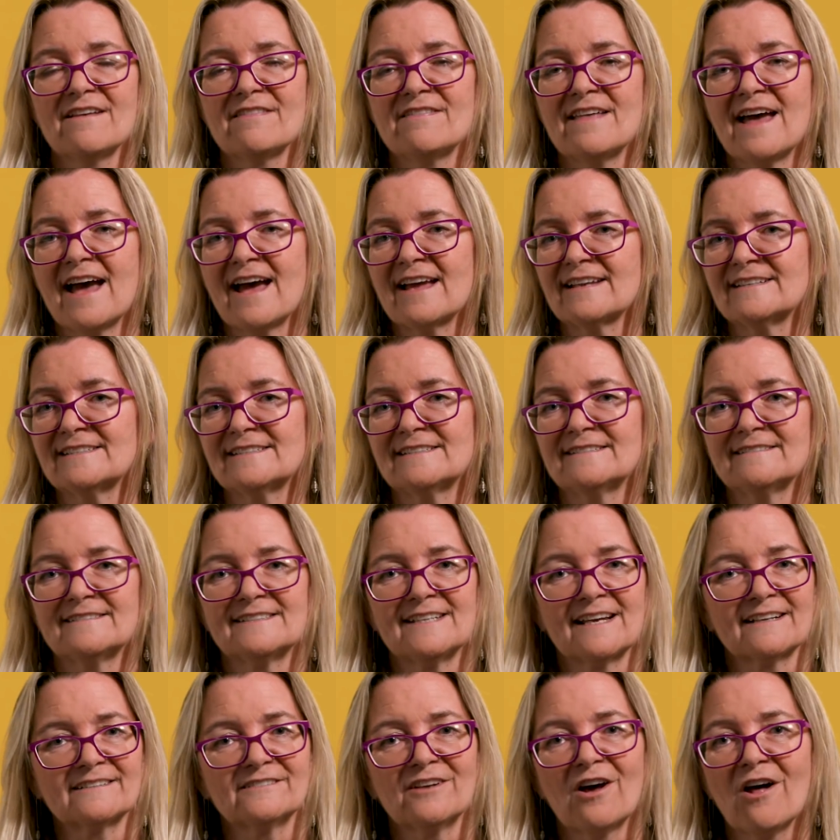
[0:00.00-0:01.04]
That
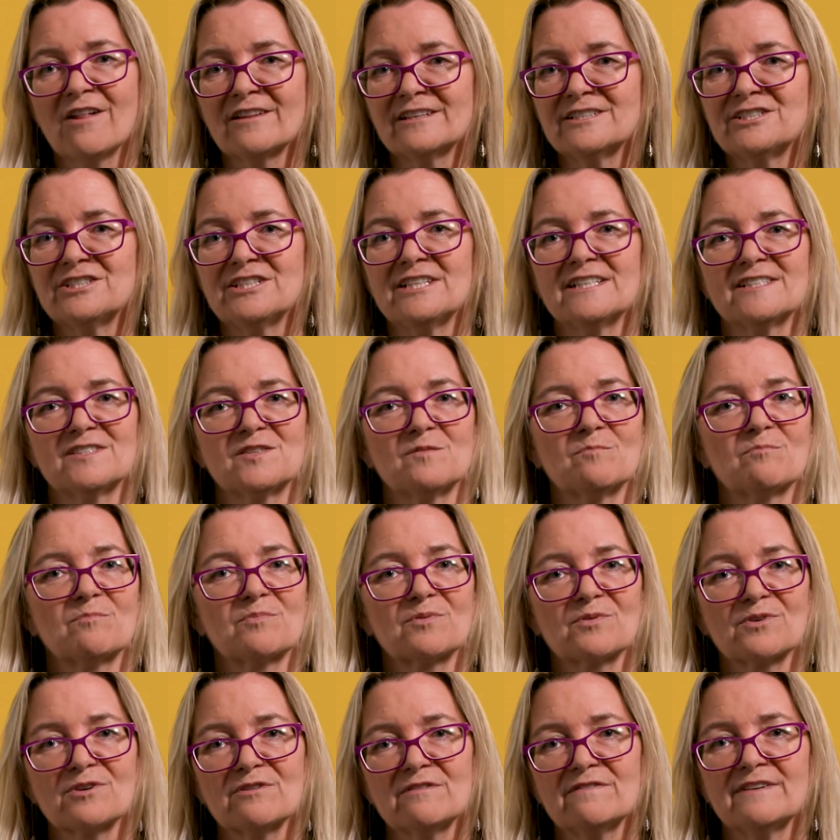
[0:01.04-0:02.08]
technology is
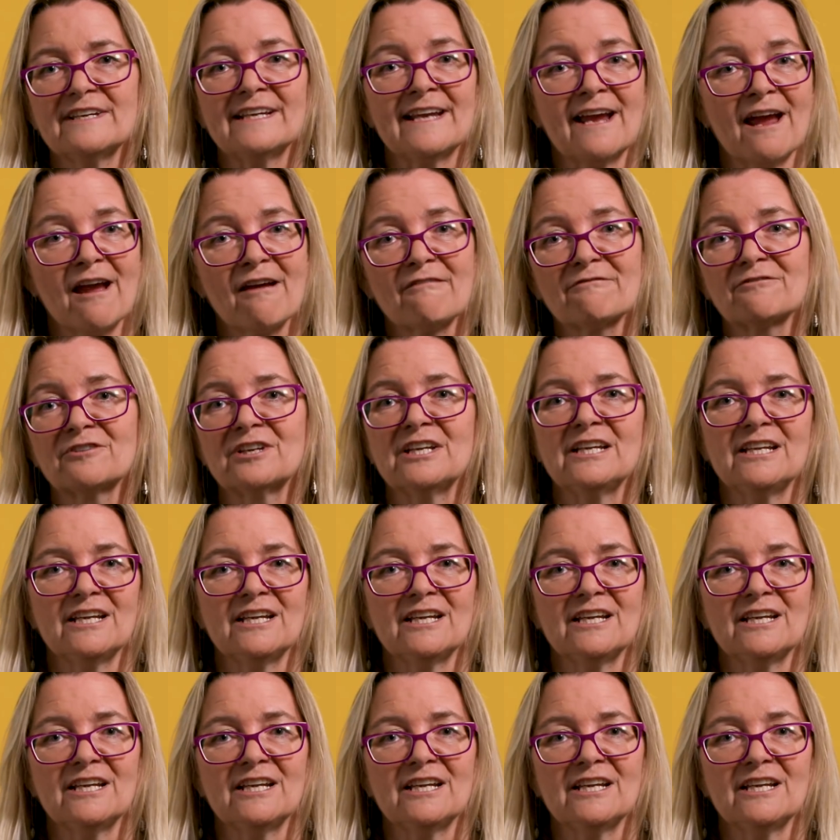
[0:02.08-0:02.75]
improving every